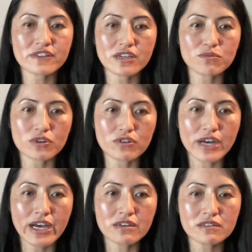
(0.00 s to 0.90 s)
definitely roll
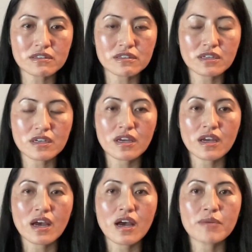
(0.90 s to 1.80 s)
out.
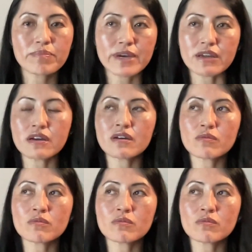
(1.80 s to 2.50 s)
But